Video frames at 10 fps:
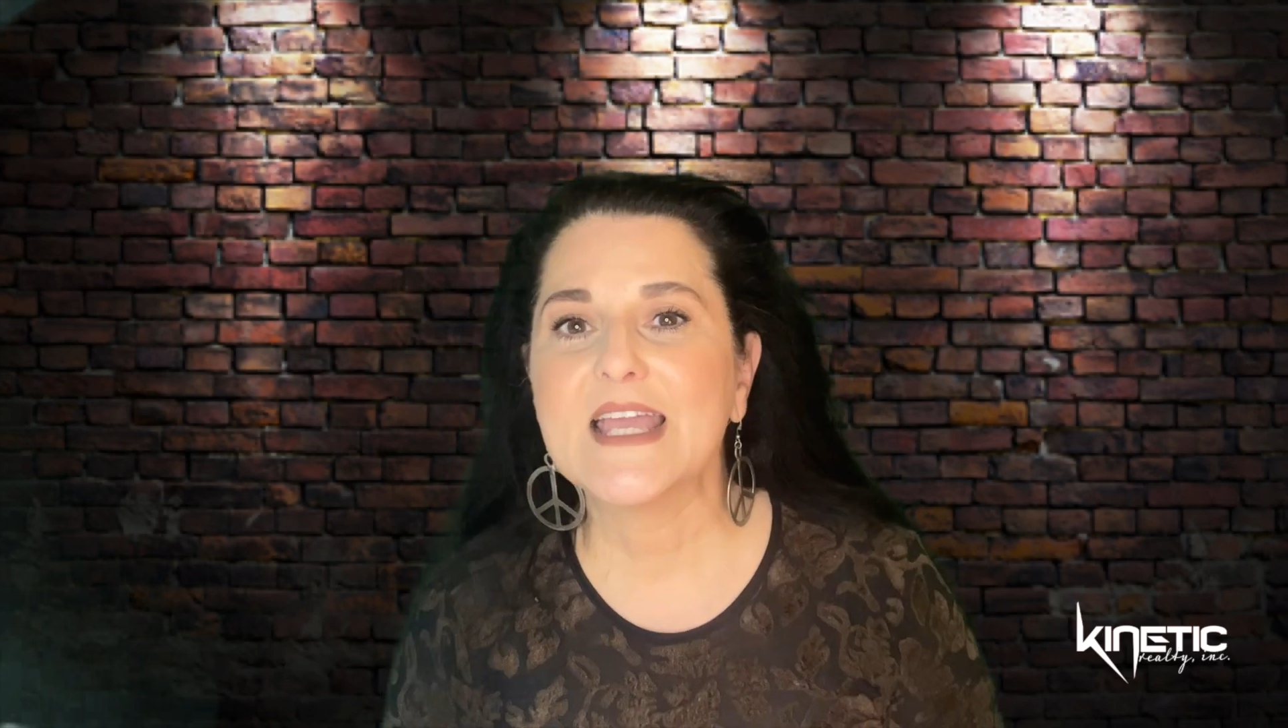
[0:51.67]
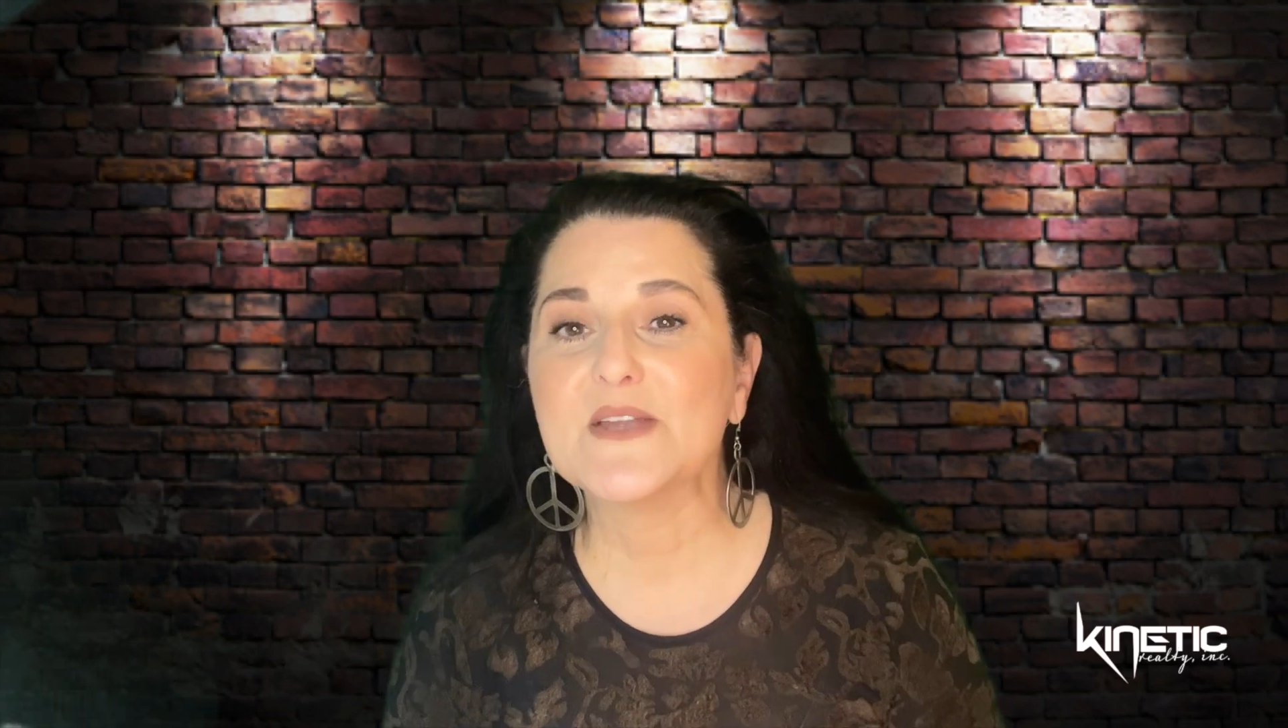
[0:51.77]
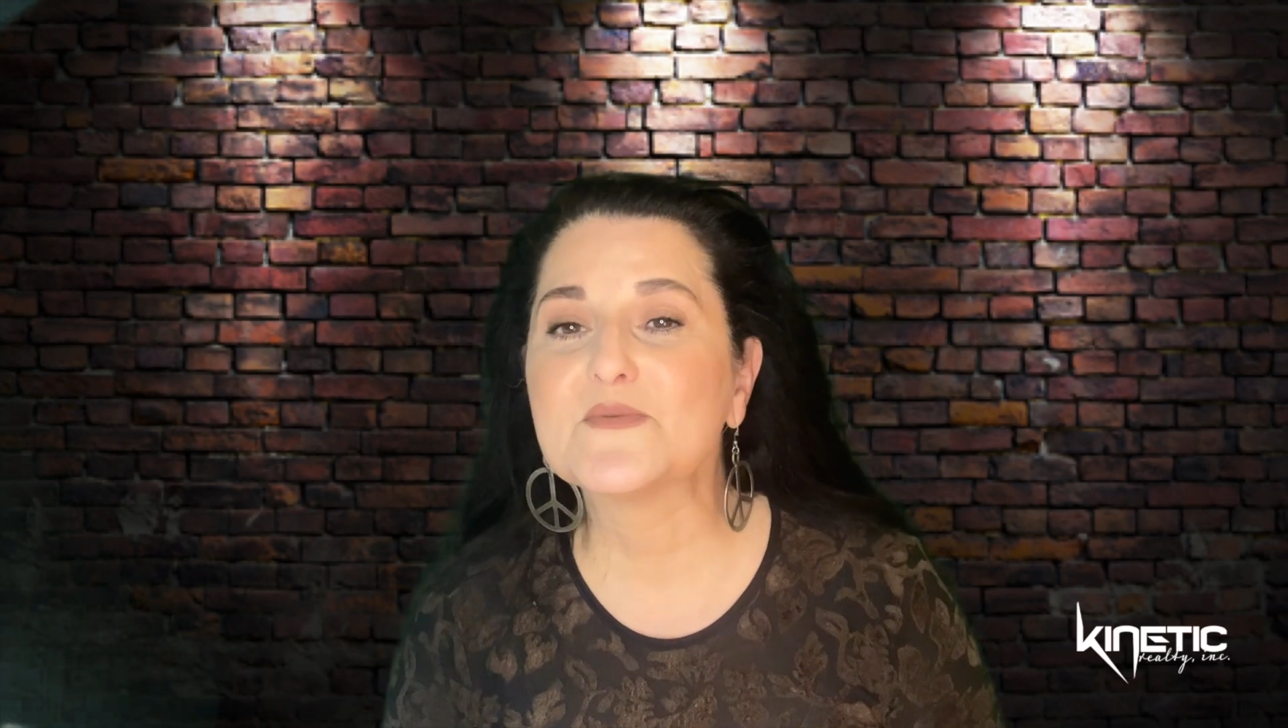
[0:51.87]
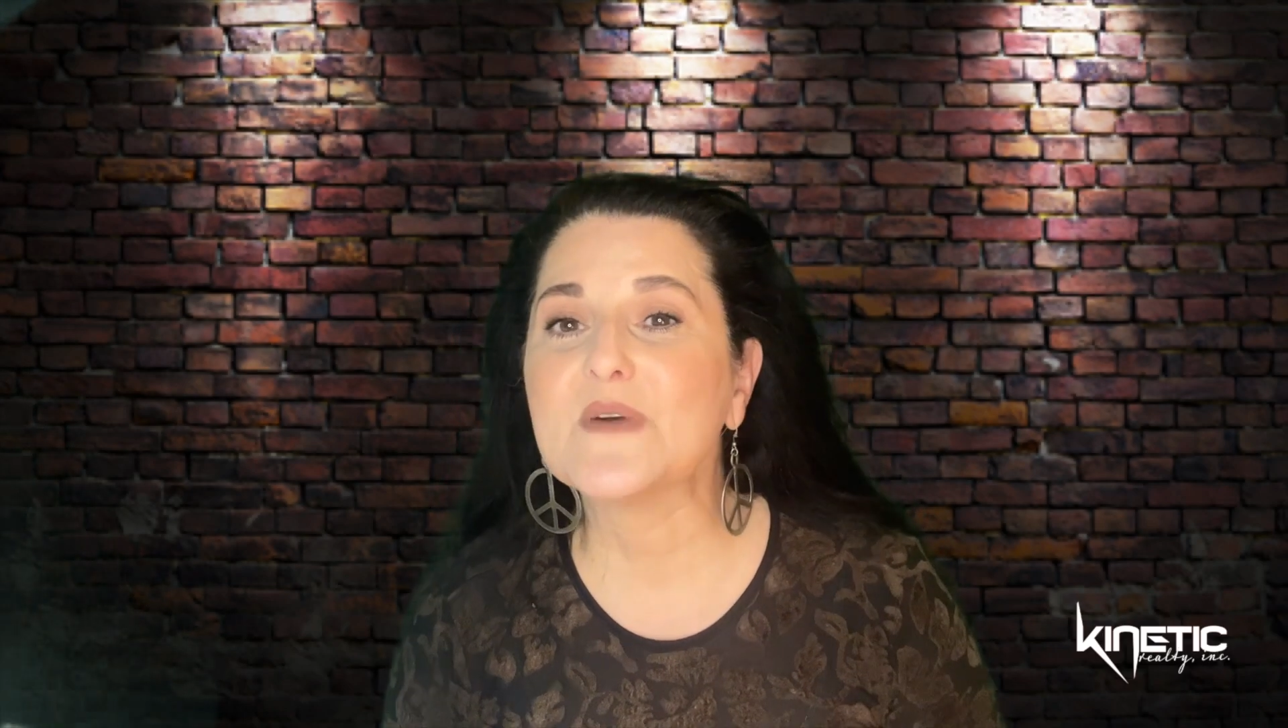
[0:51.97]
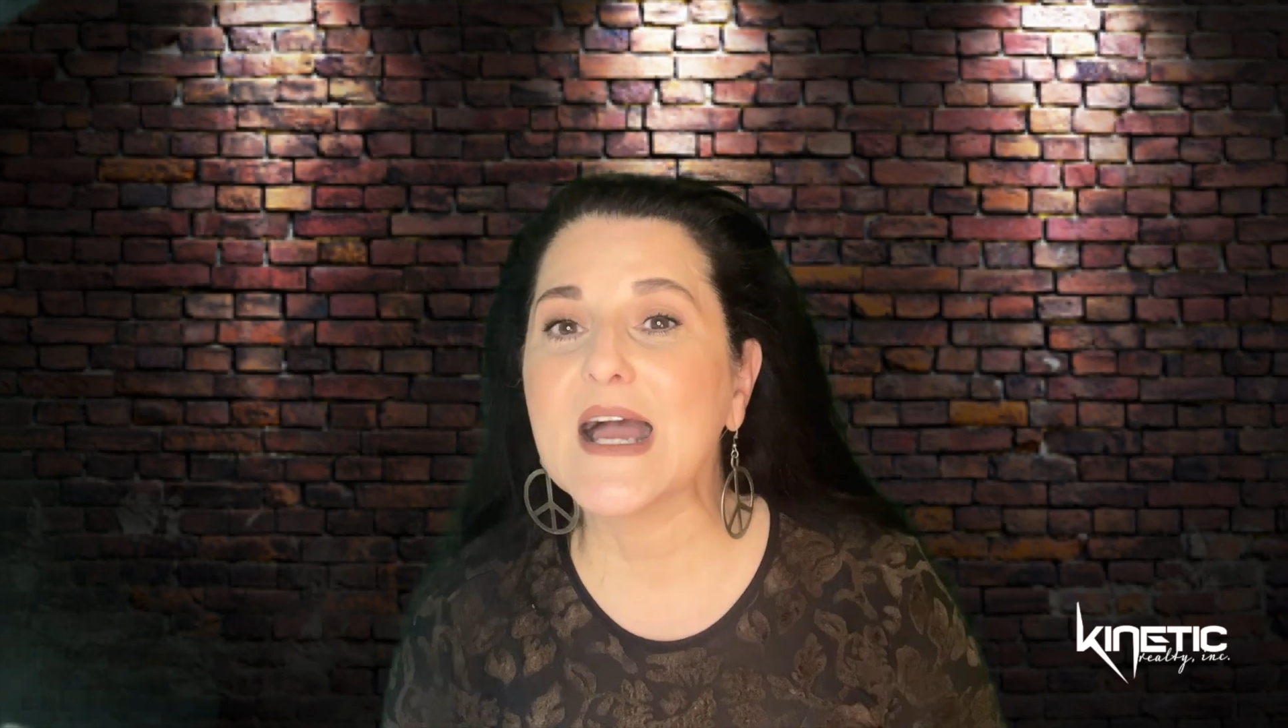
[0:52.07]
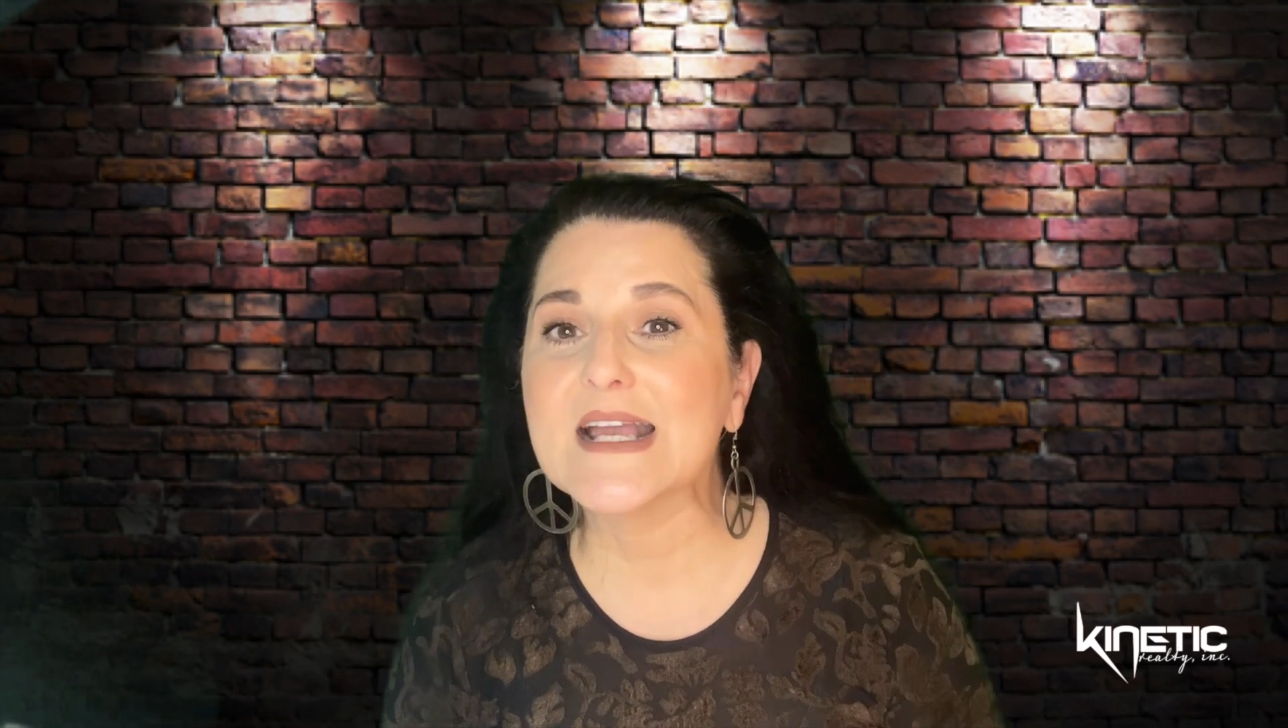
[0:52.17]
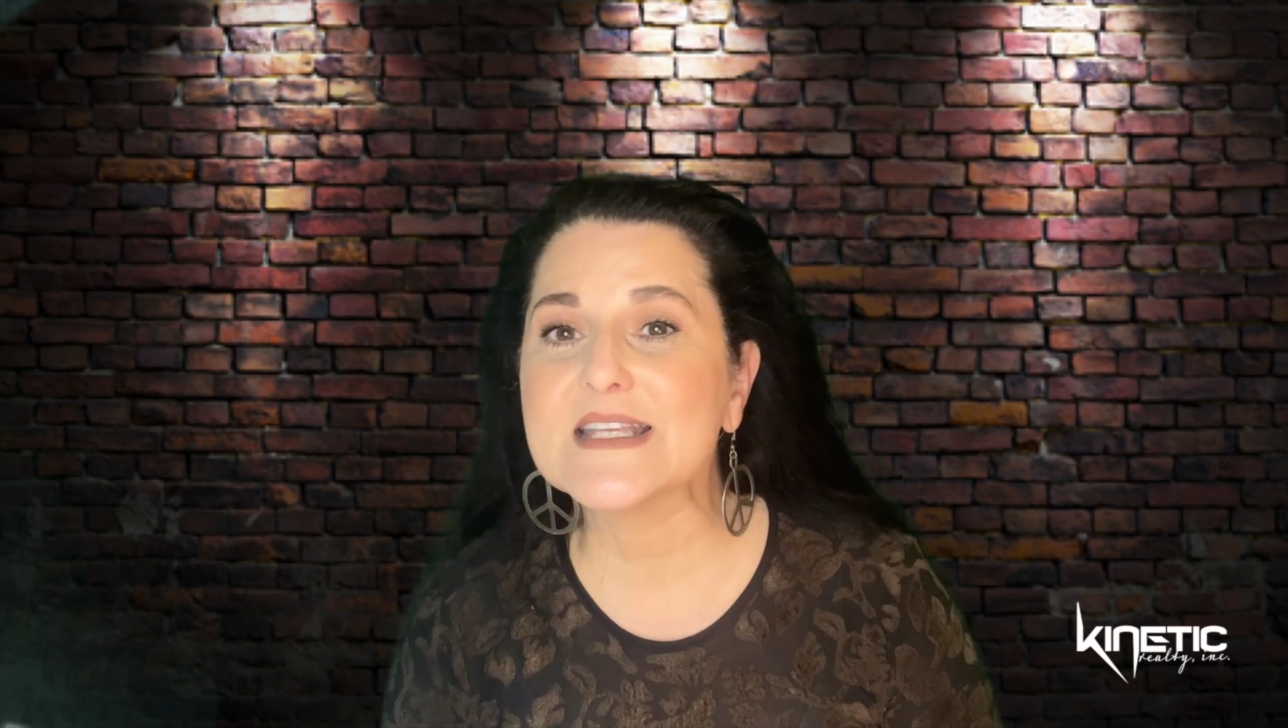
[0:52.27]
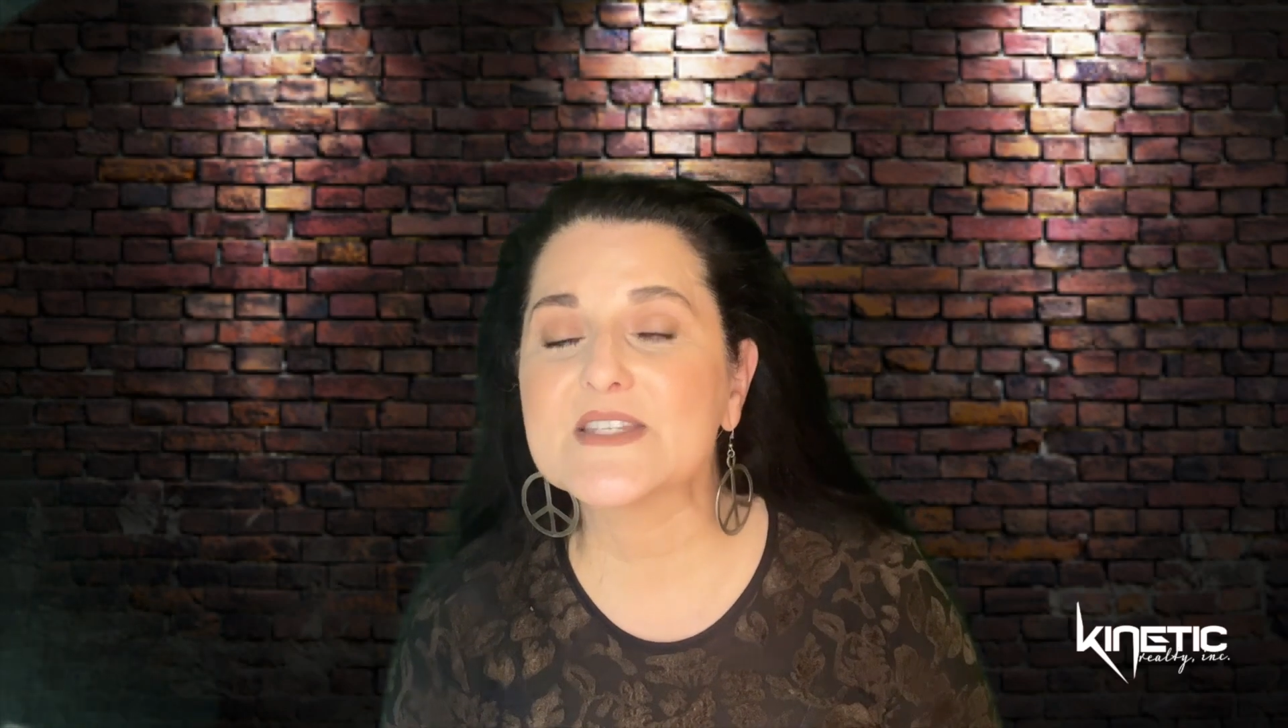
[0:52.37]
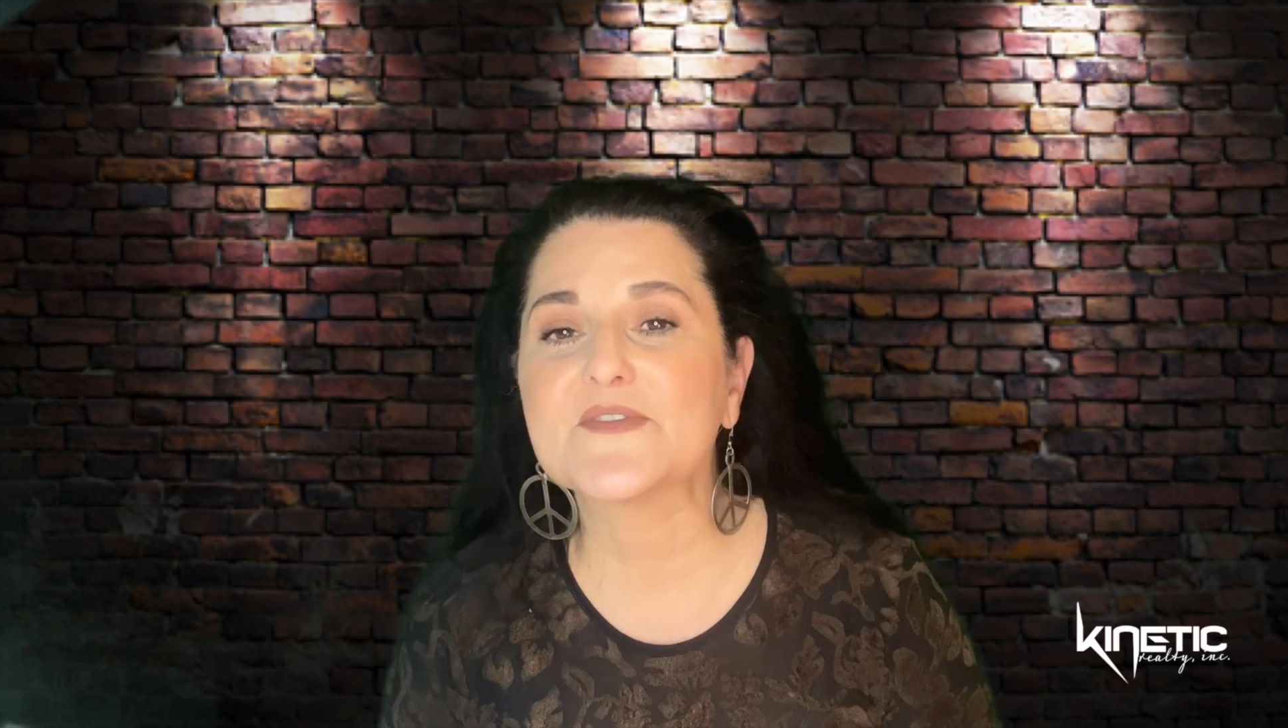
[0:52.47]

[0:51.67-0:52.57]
a rise